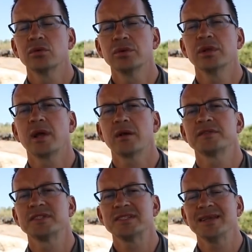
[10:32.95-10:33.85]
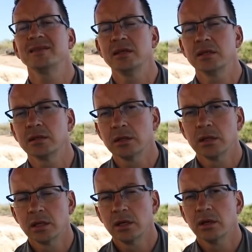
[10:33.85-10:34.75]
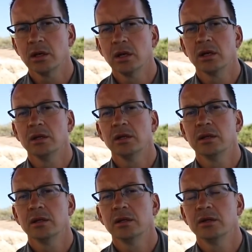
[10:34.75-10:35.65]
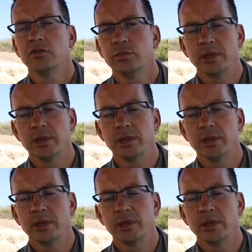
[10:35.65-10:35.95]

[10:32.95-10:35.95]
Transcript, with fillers: good enough setting to